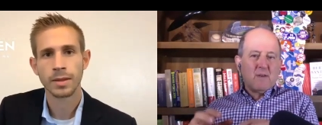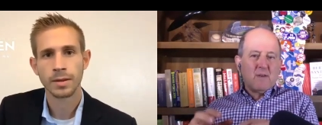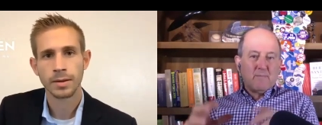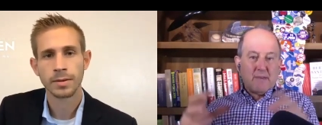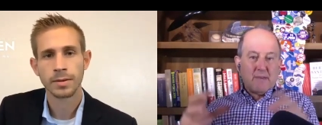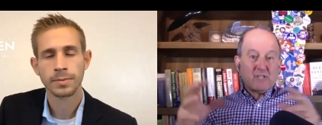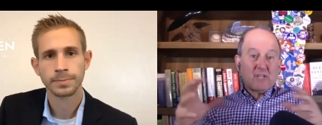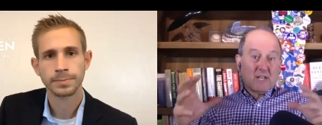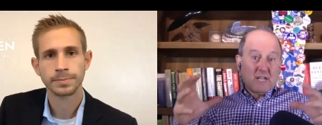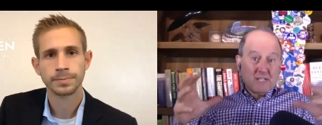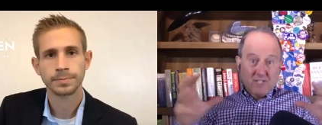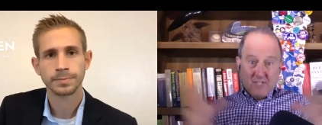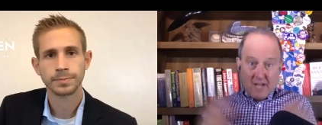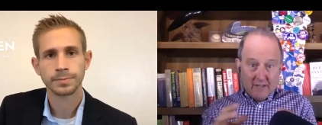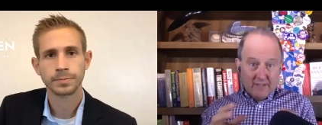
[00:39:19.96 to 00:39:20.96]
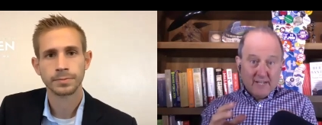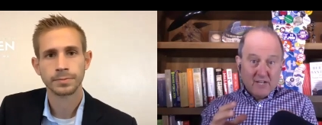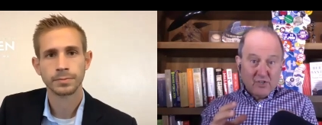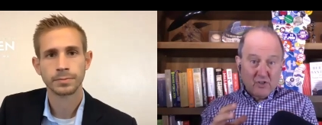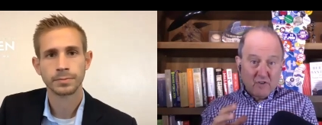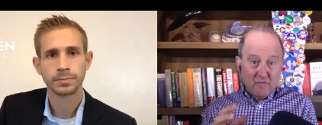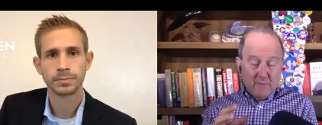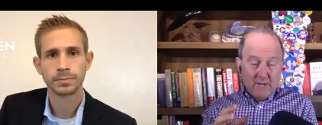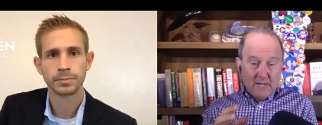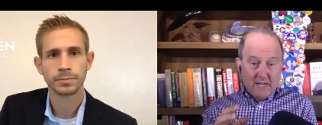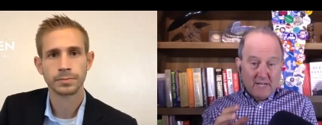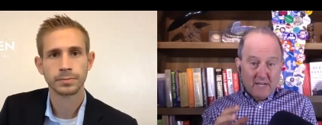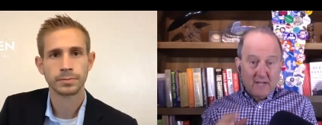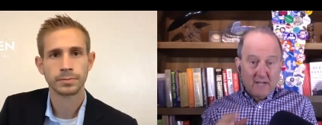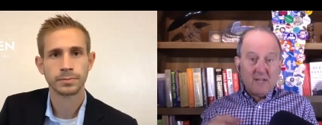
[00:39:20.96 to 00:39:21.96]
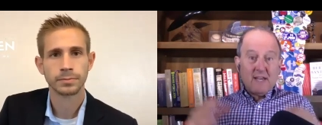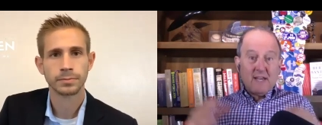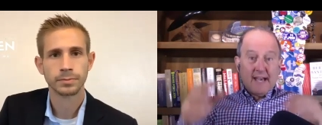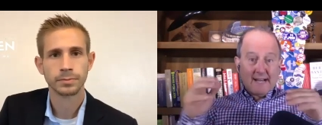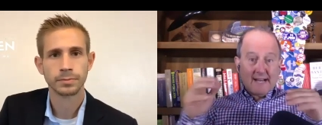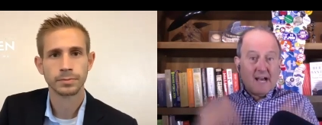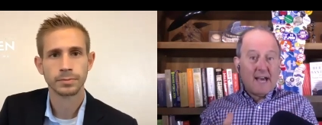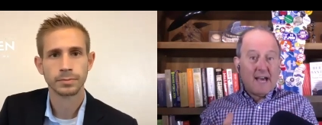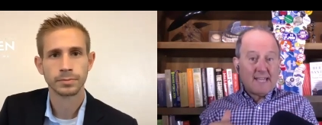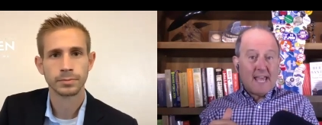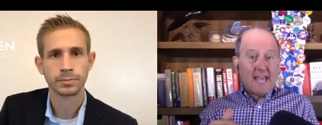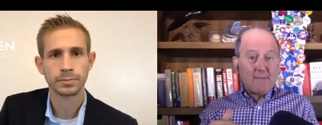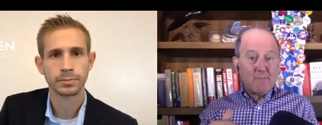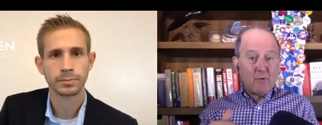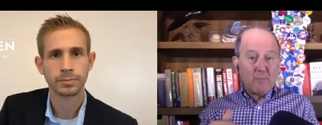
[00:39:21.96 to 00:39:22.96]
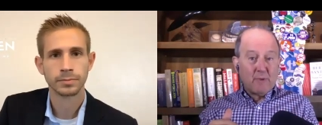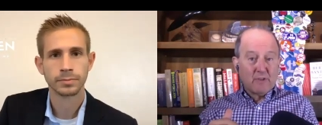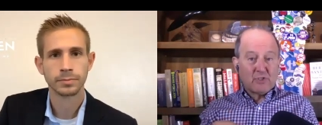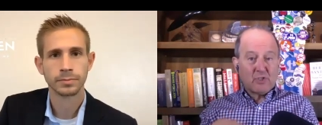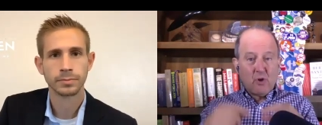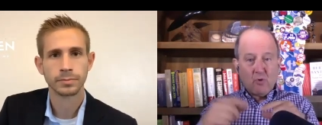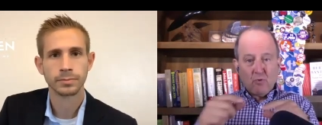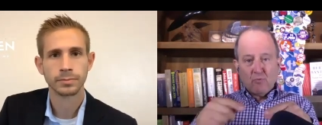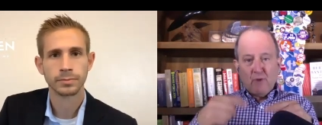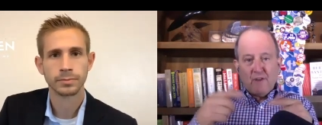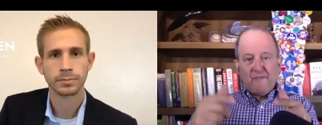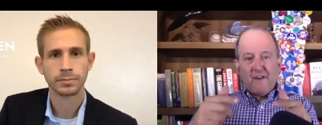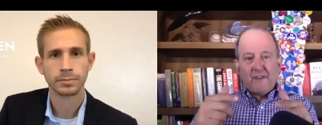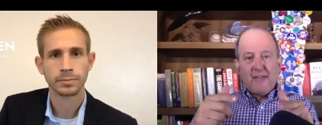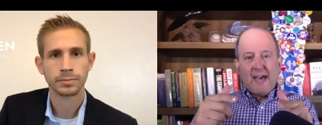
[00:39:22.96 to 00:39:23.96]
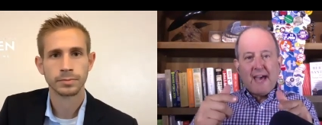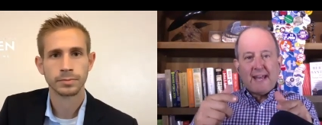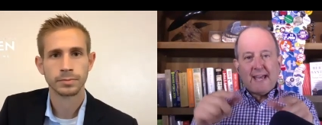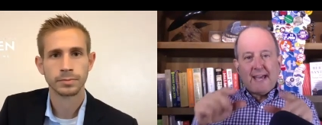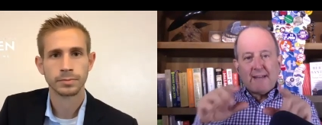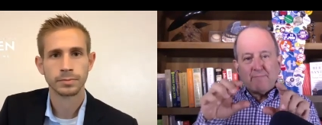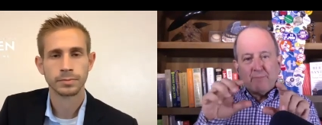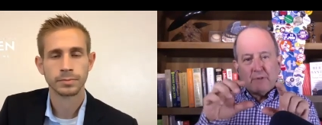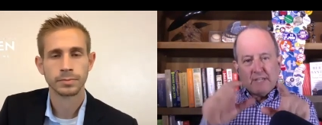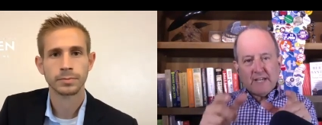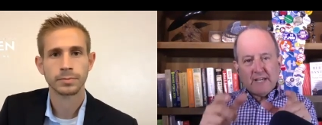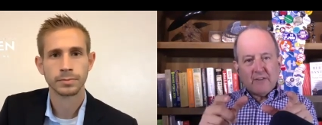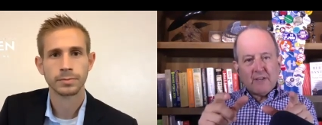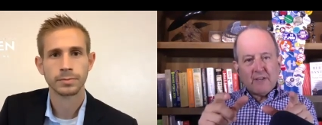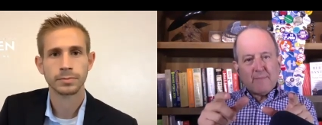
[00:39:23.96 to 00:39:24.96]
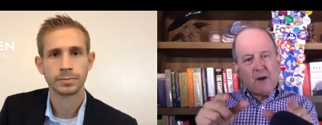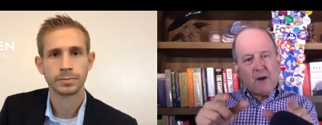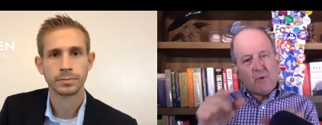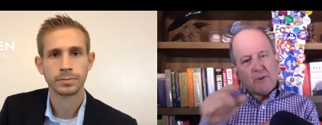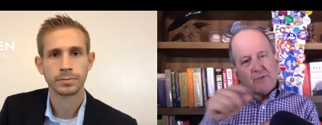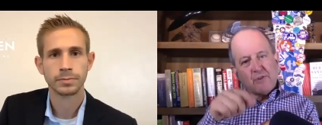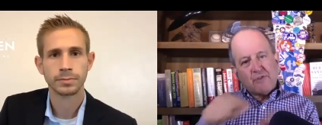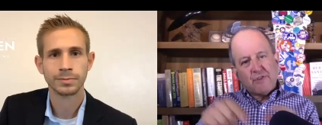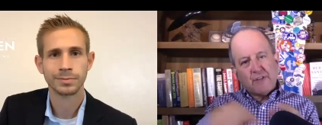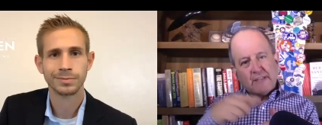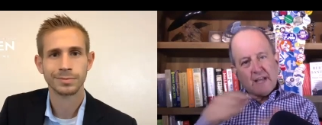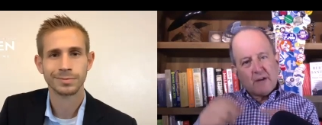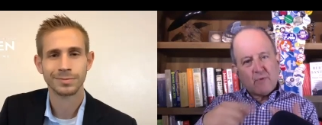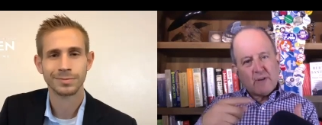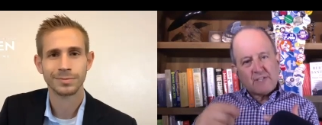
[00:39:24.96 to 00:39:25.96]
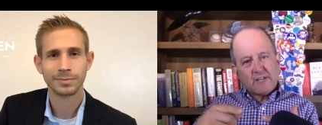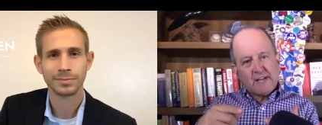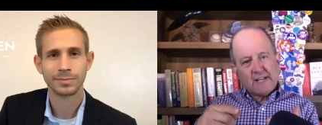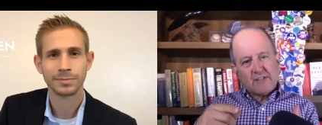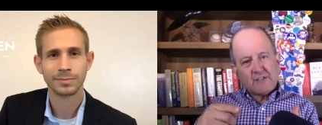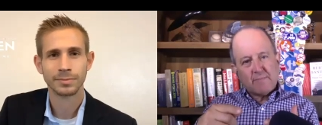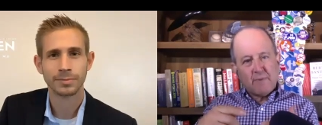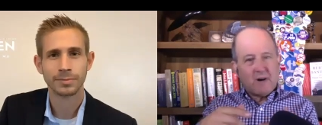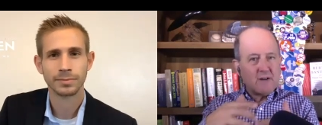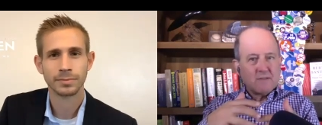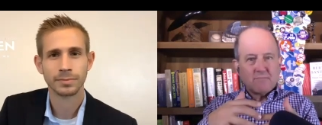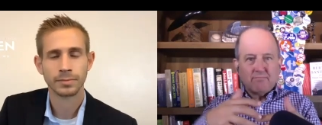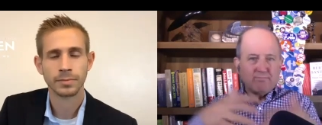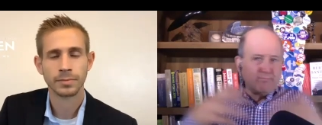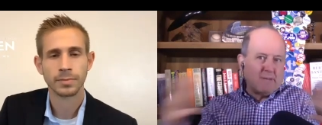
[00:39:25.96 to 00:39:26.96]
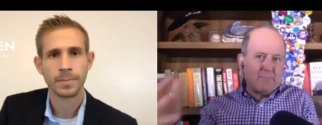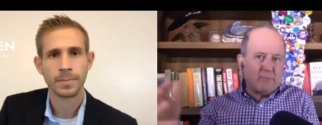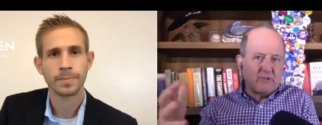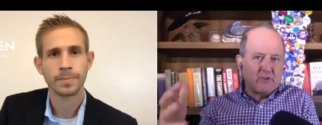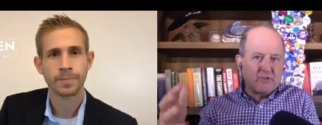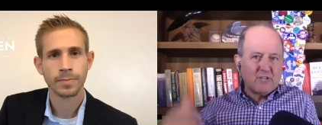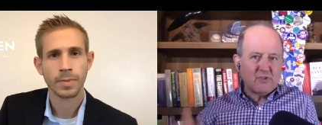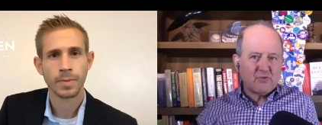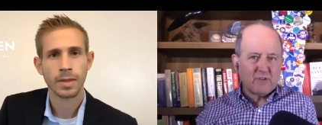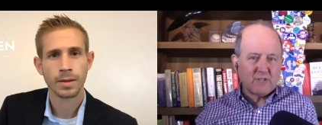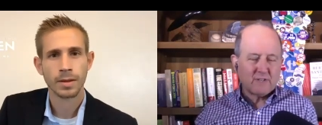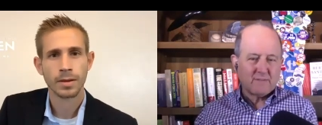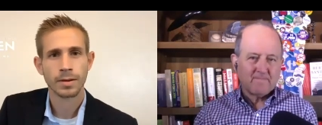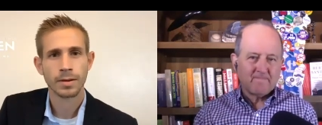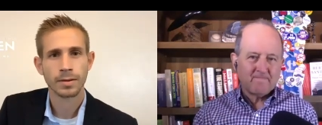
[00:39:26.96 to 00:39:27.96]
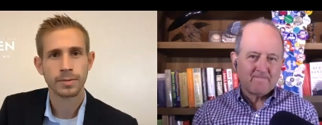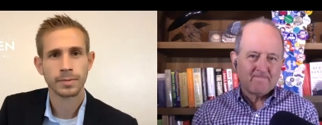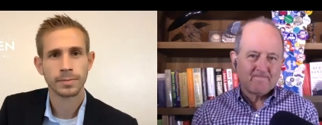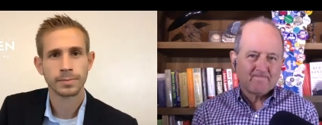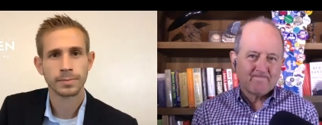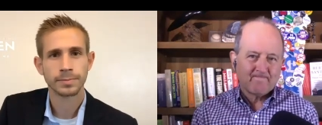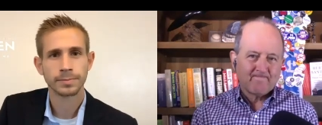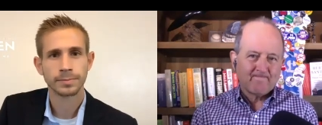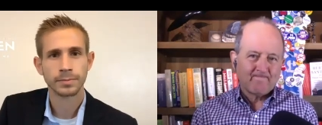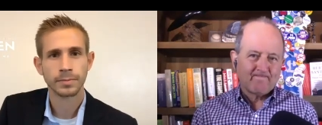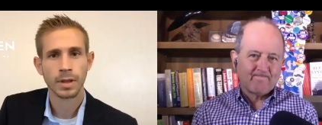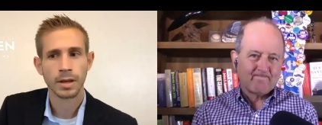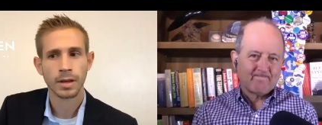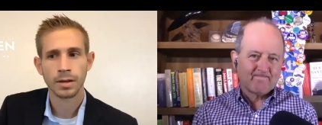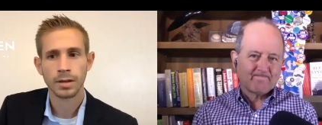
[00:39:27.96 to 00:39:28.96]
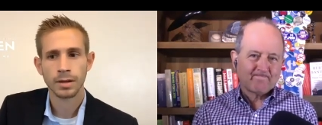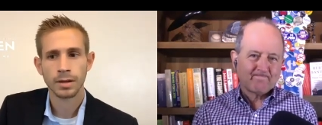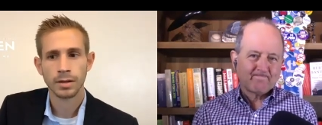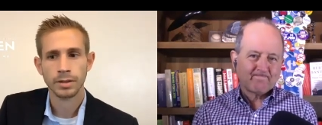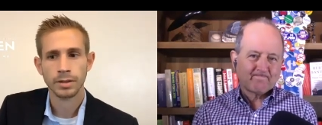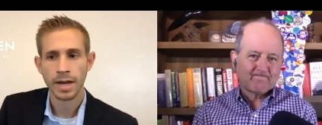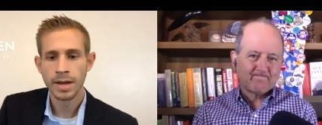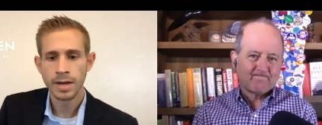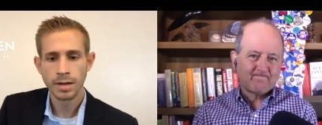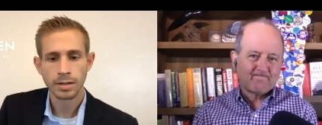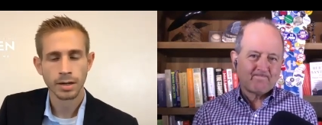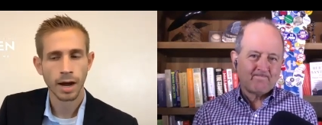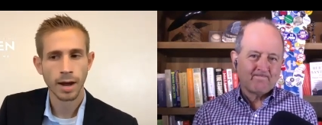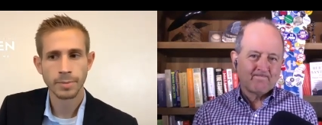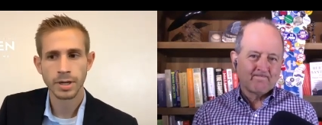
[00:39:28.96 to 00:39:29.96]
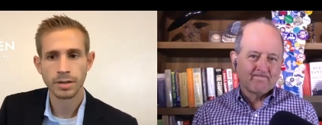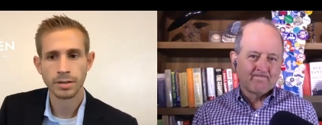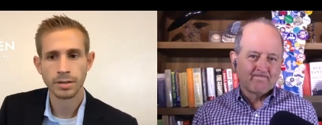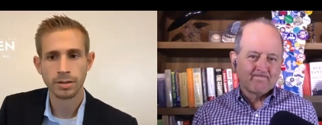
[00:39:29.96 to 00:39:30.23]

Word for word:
Speaker 1: basically consolidation of media and high cable bills. So riff on that and particularly about whether you think that resonates among people in your district.
Speaker 2: Yeah, I mean,